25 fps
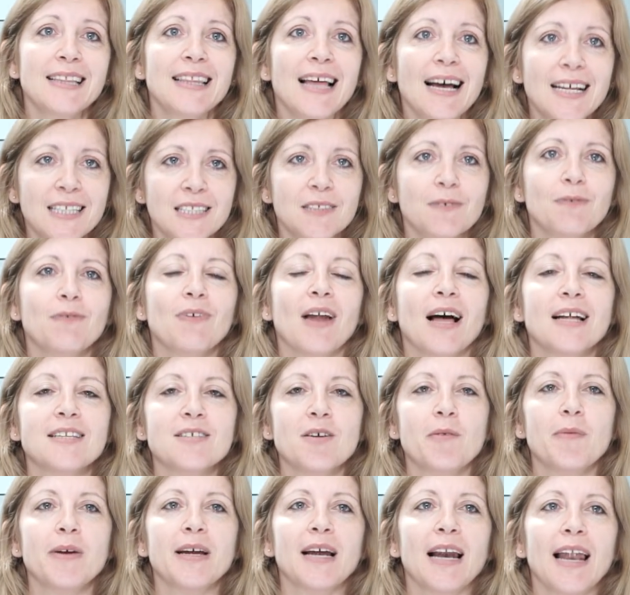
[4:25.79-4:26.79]
That's
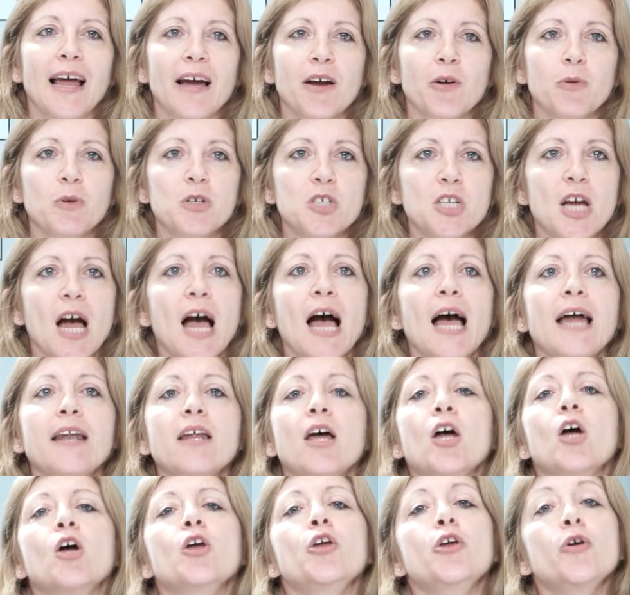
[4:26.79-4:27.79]
flattering language.
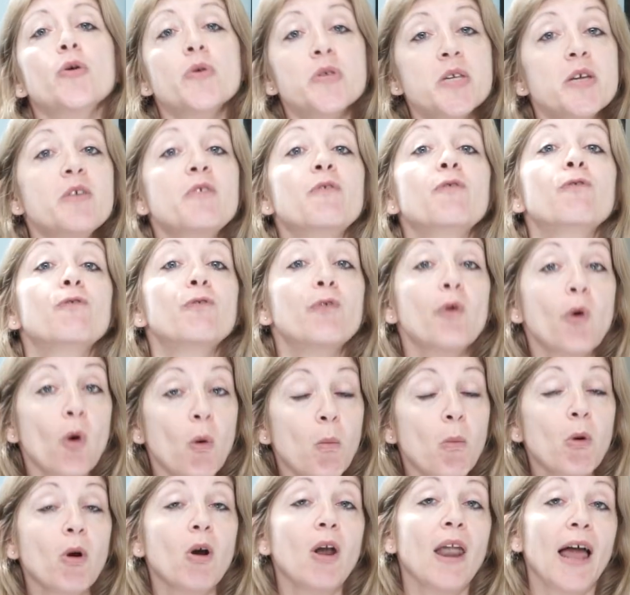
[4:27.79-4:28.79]
And use
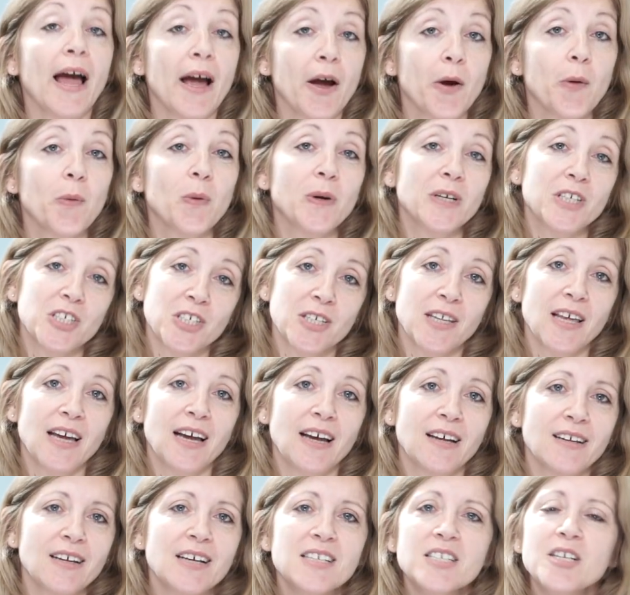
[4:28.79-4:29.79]
informal language
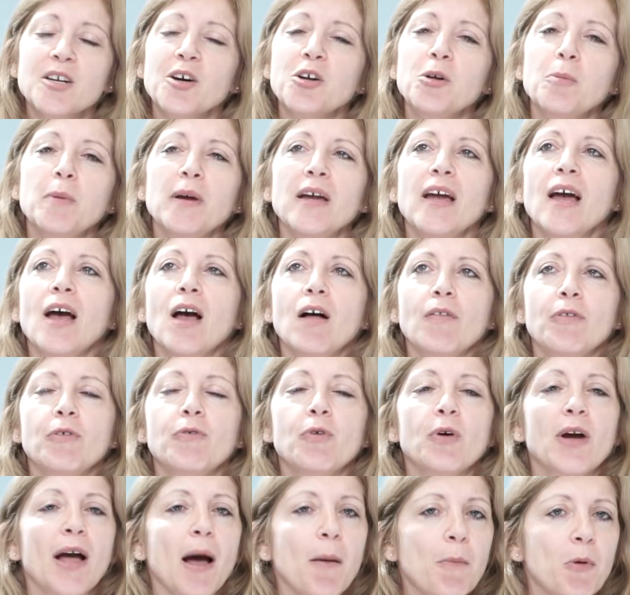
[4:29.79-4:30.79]
there. It hasn't got to be, the
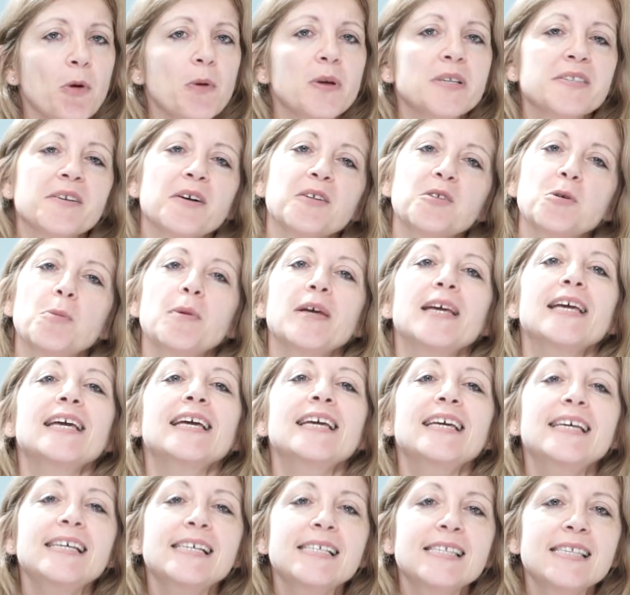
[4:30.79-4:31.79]
vocabulary's got to be
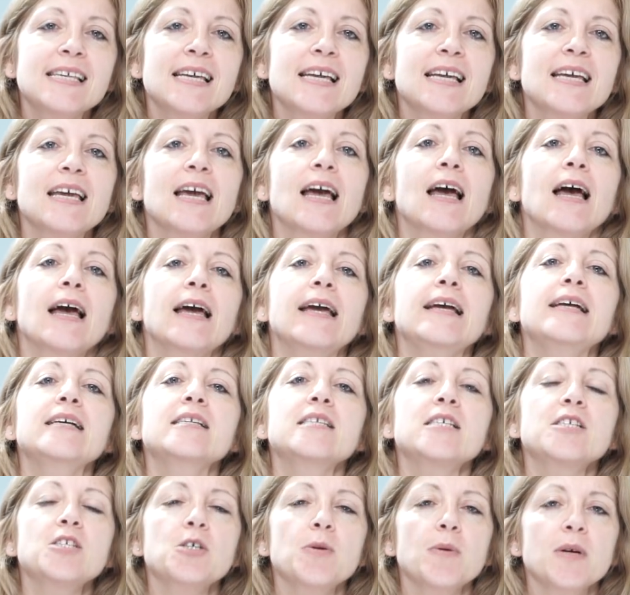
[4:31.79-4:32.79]
easy
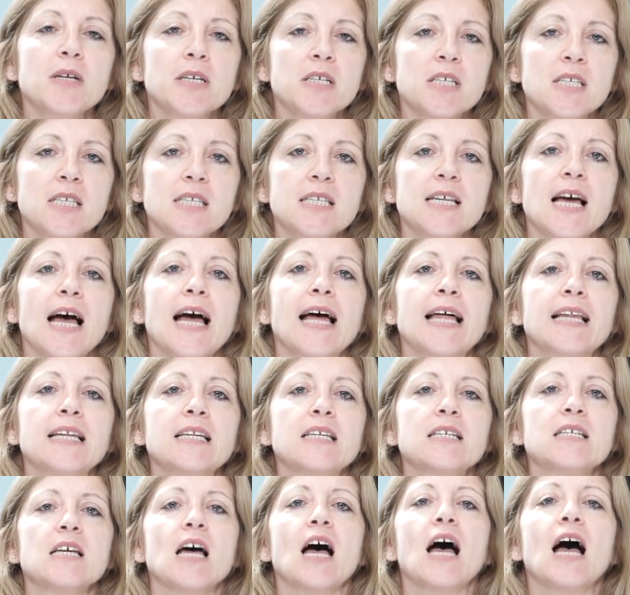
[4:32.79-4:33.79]
to
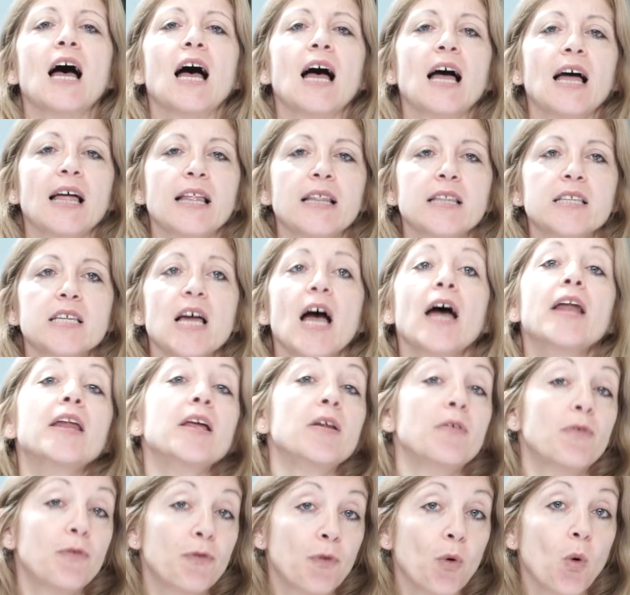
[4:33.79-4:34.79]
understand and
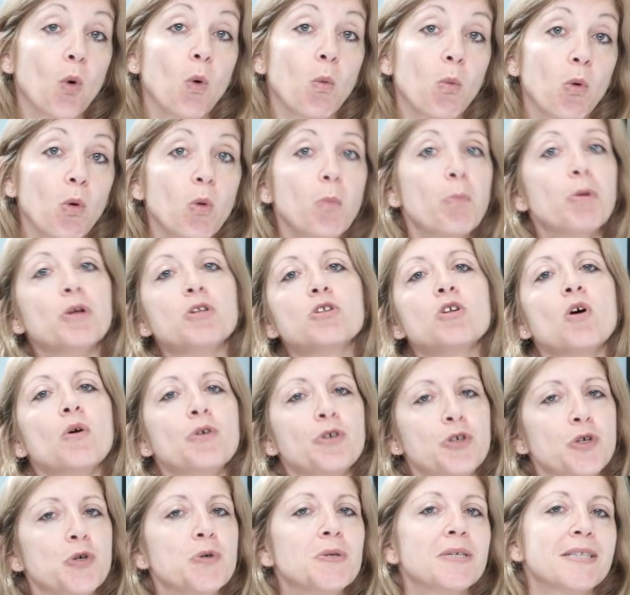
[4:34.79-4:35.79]
informal, but
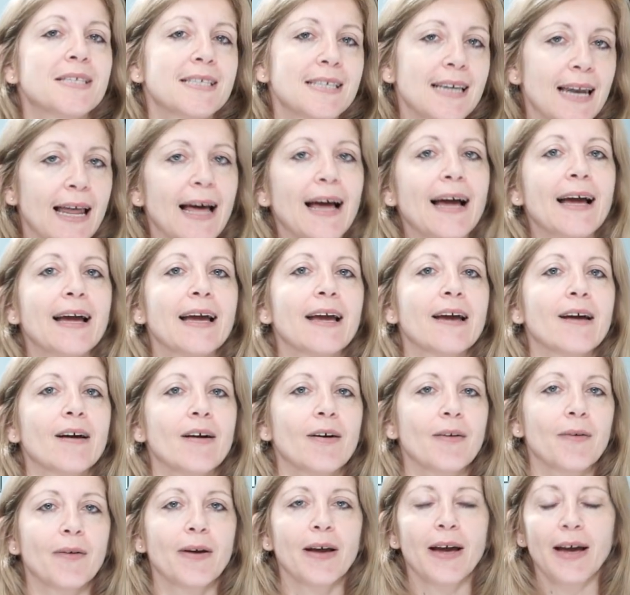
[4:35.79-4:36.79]
don't use slang,
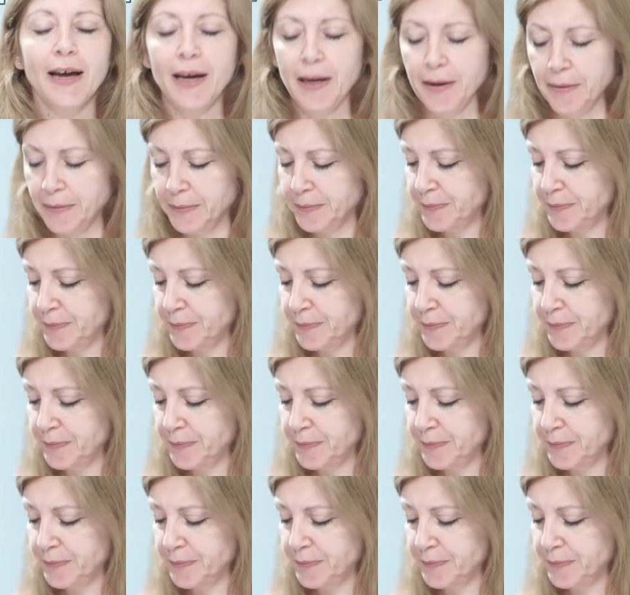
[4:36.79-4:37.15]
okay?